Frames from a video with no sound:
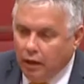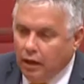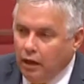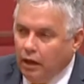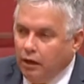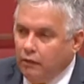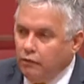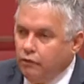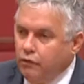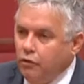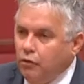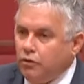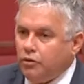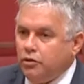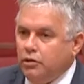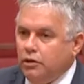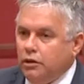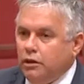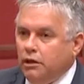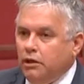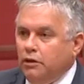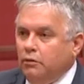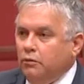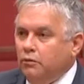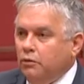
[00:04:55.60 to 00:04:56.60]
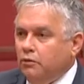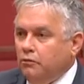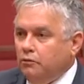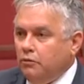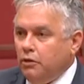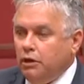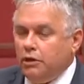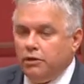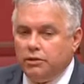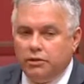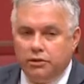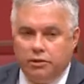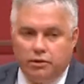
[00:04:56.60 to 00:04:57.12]
unfortunately, we've
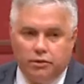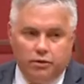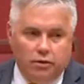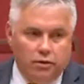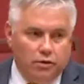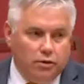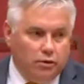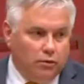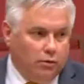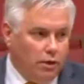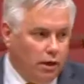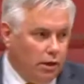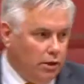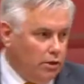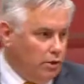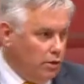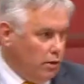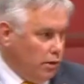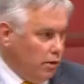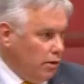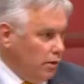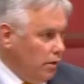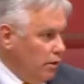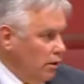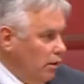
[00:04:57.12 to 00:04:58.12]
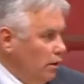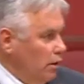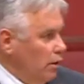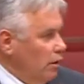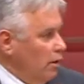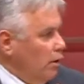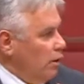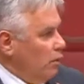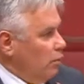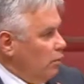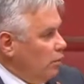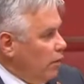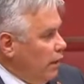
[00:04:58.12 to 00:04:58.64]
reached the situation
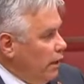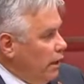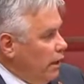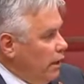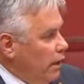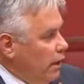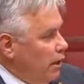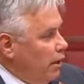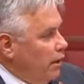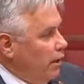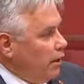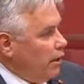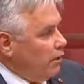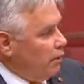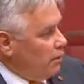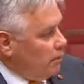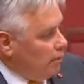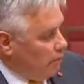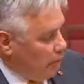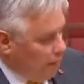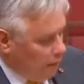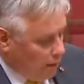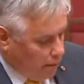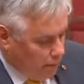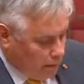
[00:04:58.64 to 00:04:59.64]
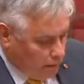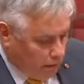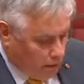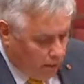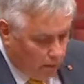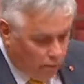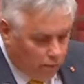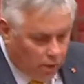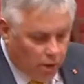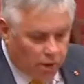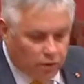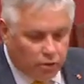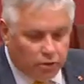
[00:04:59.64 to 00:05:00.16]
where Senator
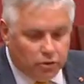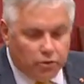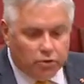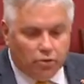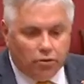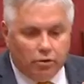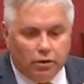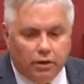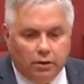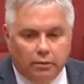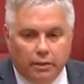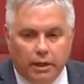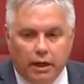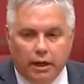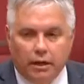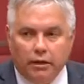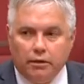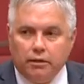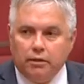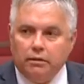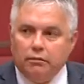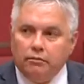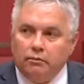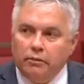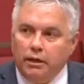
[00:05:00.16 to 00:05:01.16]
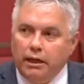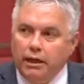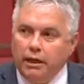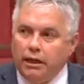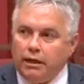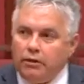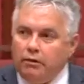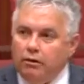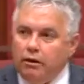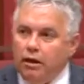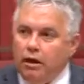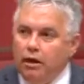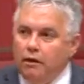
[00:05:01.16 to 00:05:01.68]
Rice is talking about
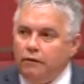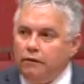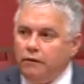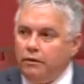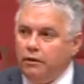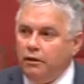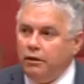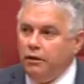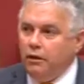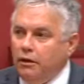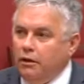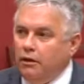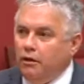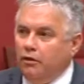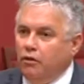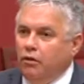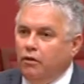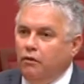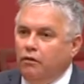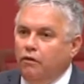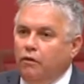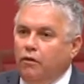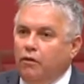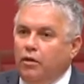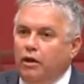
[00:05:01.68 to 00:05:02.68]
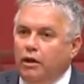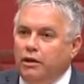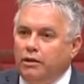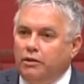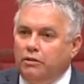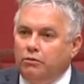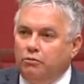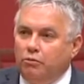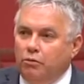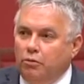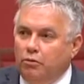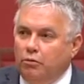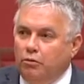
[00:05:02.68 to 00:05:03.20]
aircraft not flying to
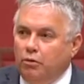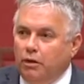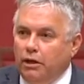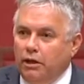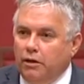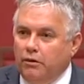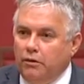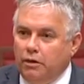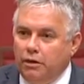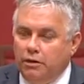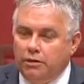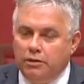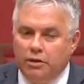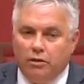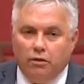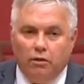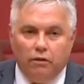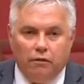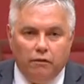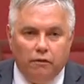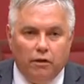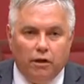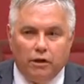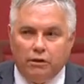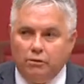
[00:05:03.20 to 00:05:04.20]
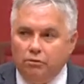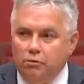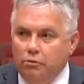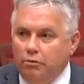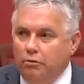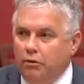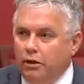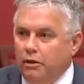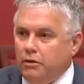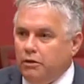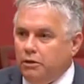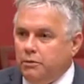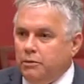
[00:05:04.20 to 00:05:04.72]
rural areas. They're not flying to
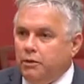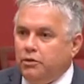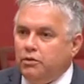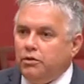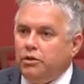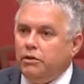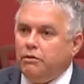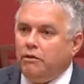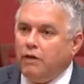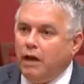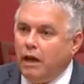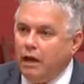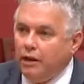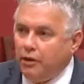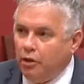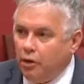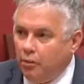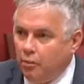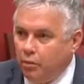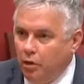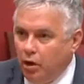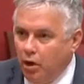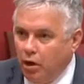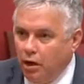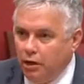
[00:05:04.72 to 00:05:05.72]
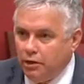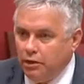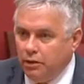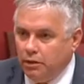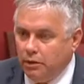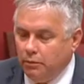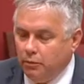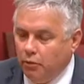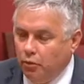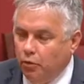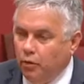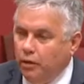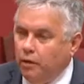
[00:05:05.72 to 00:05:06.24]
rural areas because there are no pilots
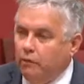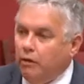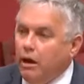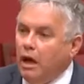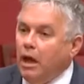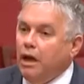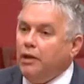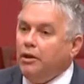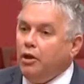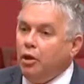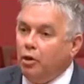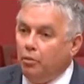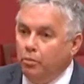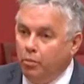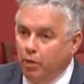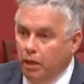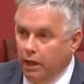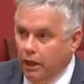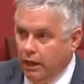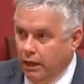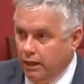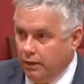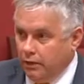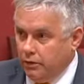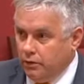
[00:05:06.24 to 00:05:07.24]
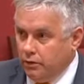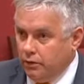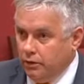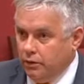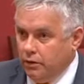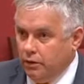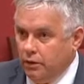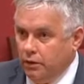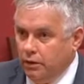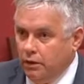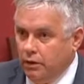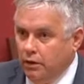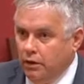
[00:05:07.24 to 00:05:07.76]
anymore. There are no planes.
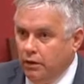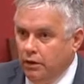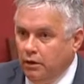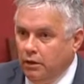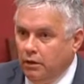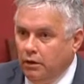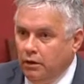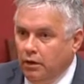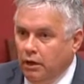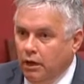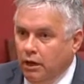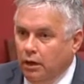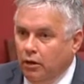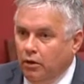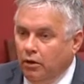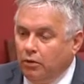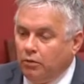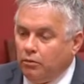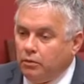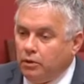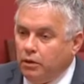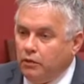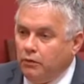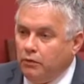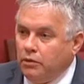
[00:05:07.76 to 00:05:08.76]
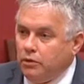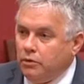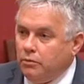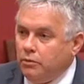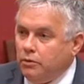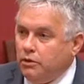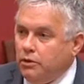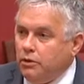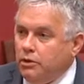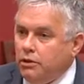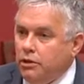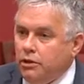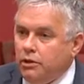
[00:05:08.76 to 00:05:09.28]
And I'll give you some
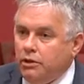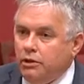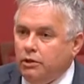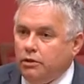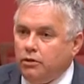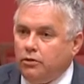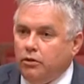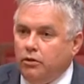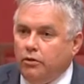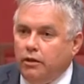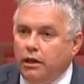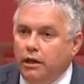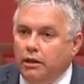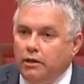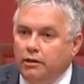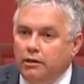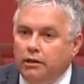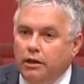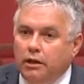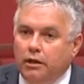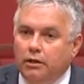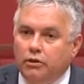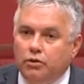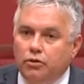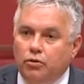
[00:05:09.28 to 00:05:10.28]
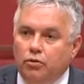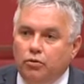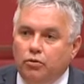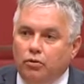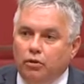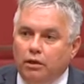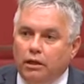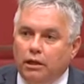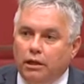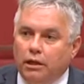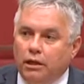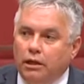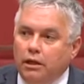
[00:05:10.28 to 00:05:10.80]
statistics on that
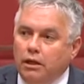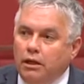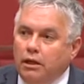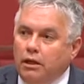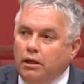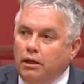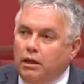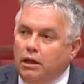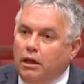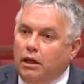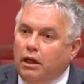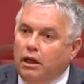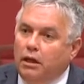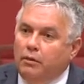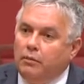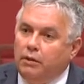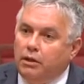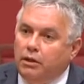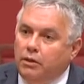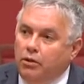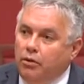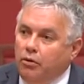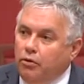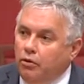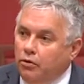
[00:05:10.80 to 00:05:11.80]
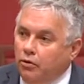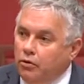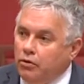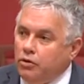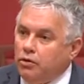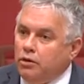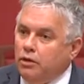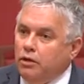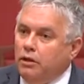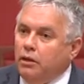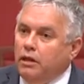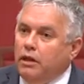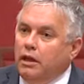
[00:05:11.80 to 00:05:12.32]
shortly,
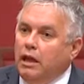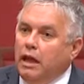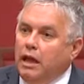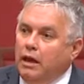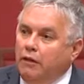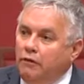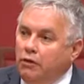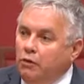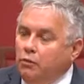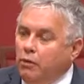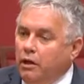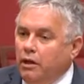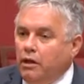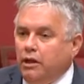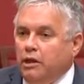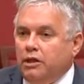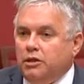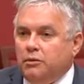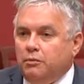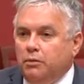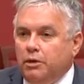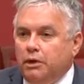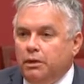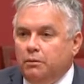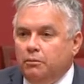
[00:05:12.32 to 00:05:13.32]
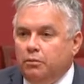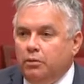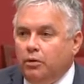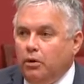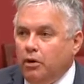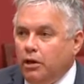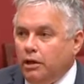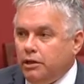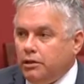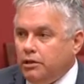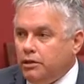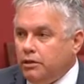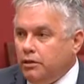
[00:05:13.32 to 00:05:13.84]
because everyone has been
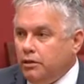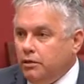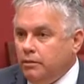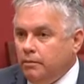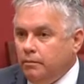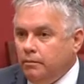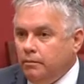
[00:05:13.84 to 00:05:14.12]
priced